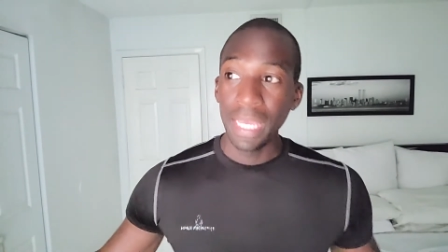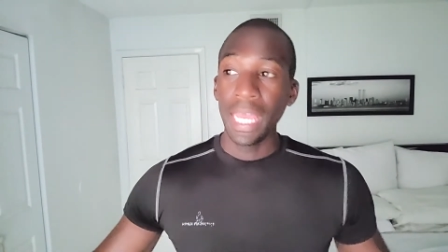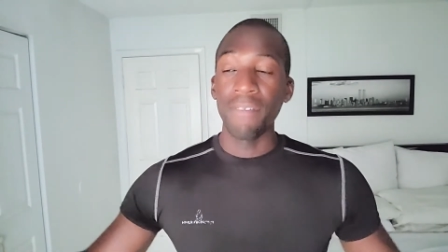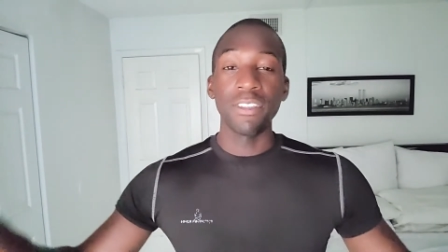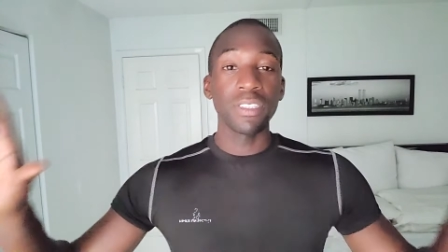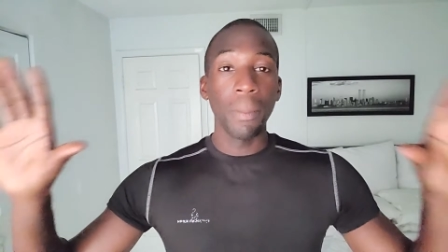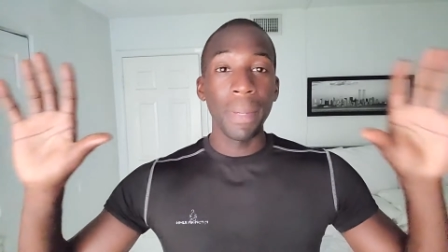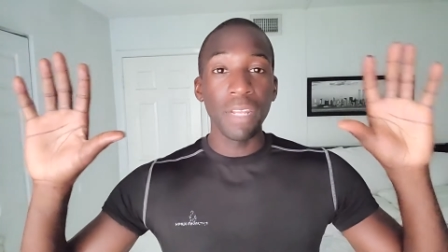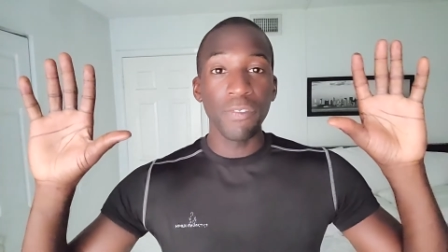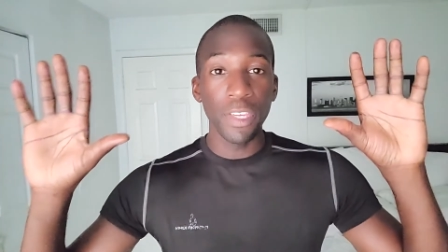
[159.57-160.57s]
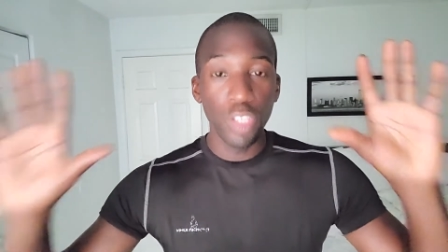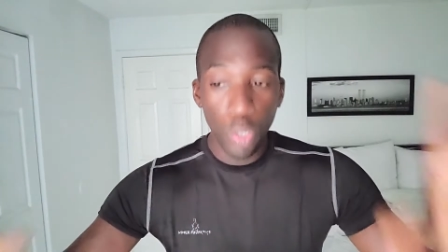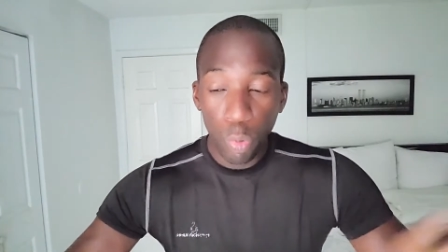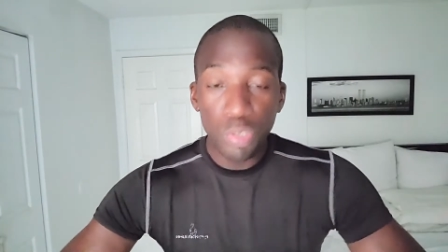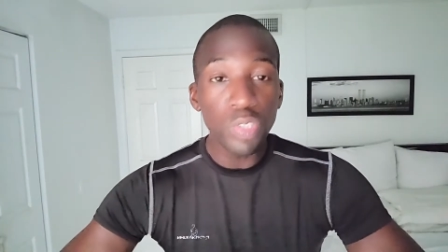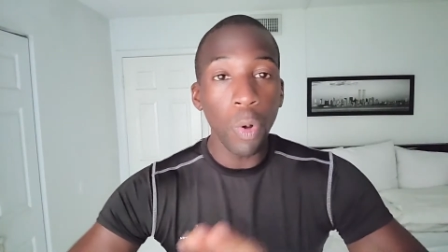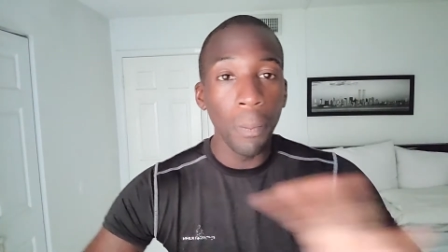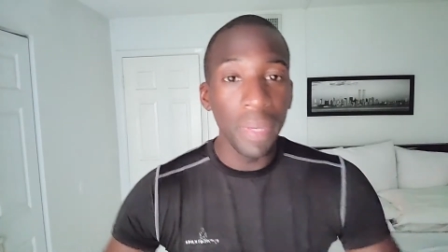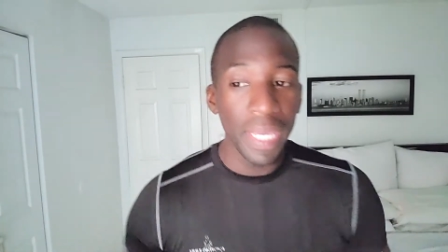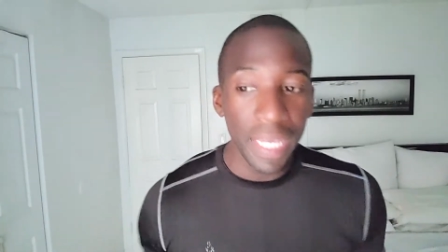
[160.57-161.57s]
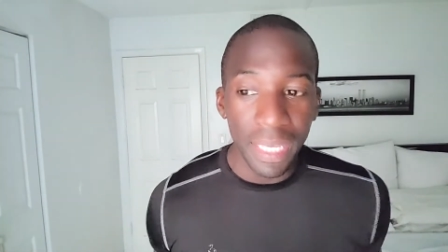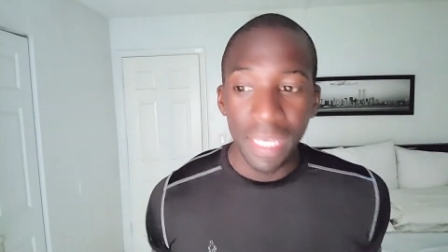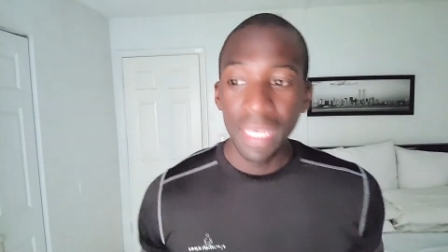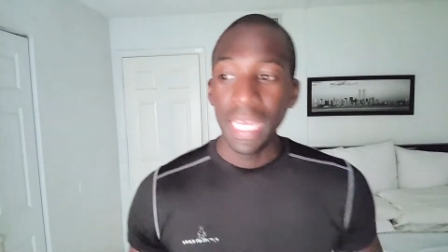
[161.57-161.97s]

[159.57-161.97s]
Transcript: If it's to benefit you, so be it.